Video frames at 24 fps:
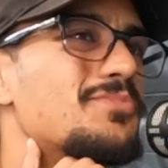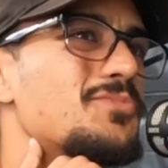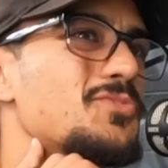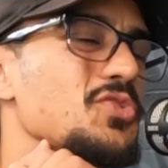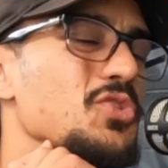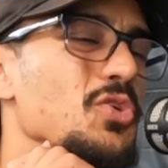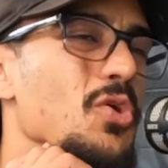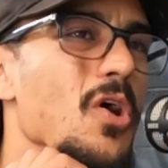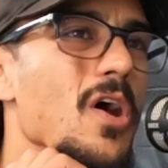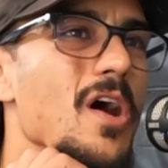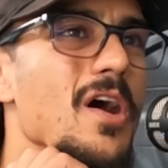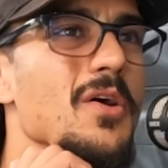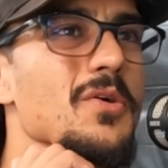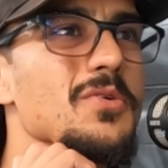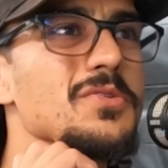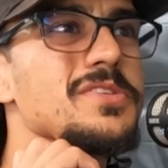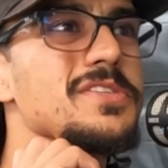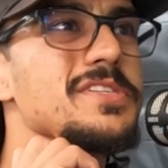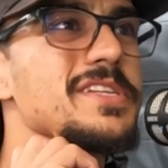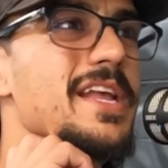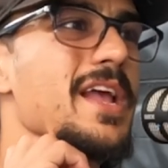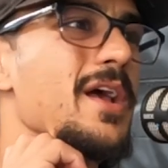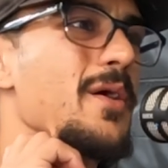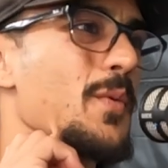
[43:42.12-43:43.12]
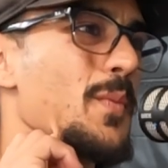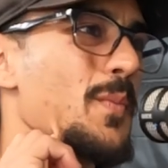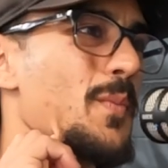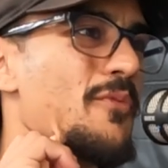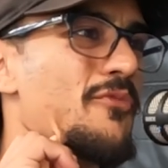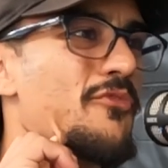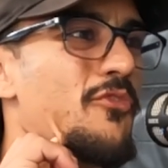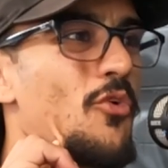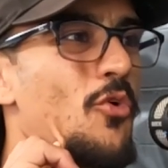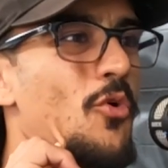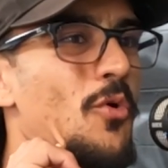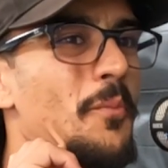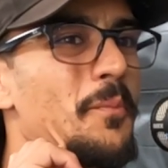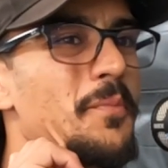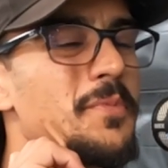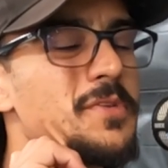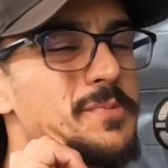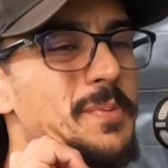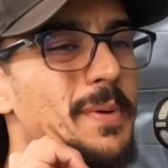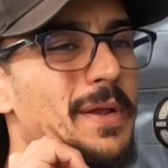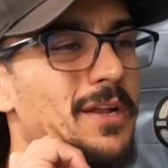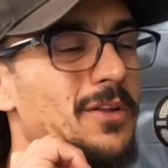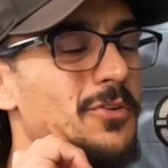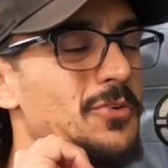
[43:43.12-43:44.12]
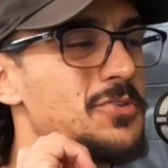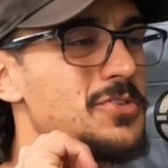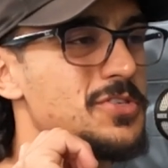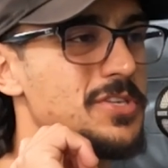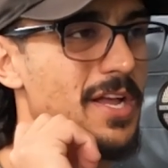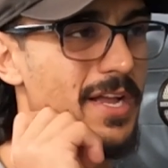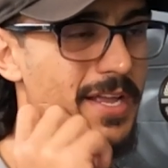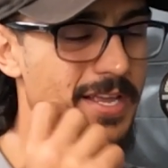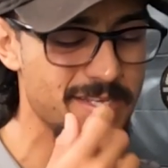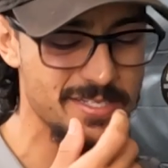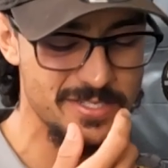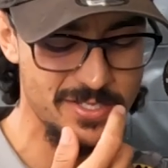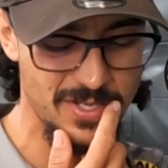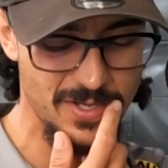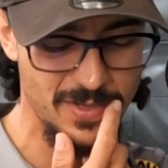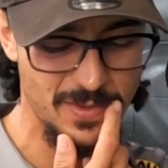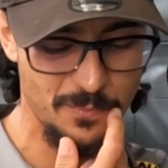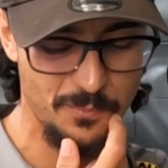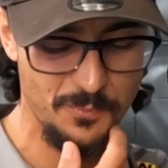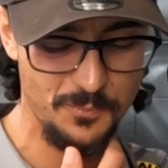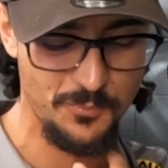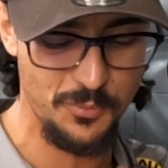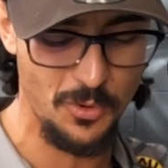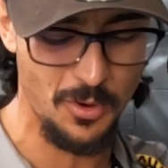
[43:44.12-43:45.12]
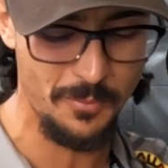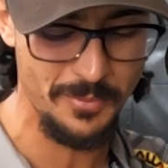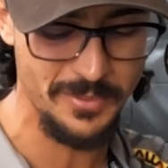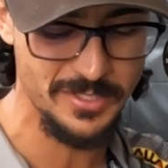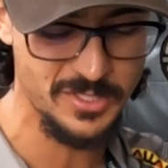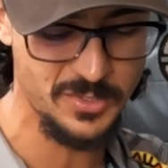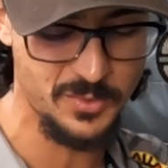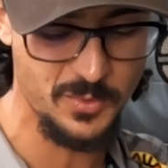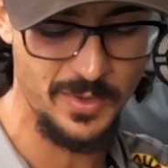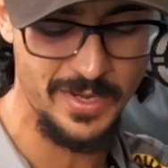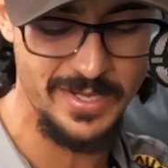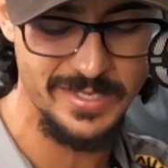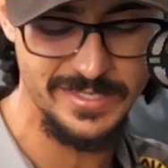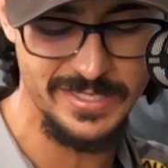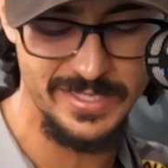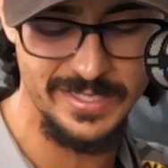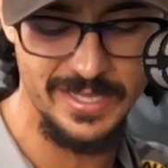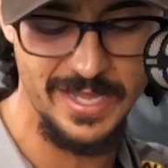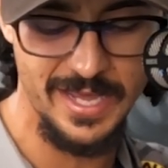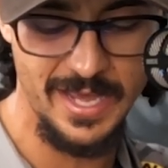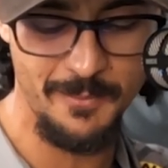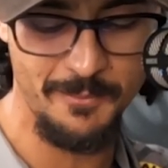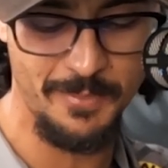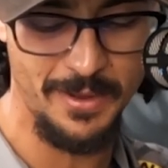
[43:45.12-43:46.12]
Trials, see how he performs, but it looks like he's going to probably squeeze in there.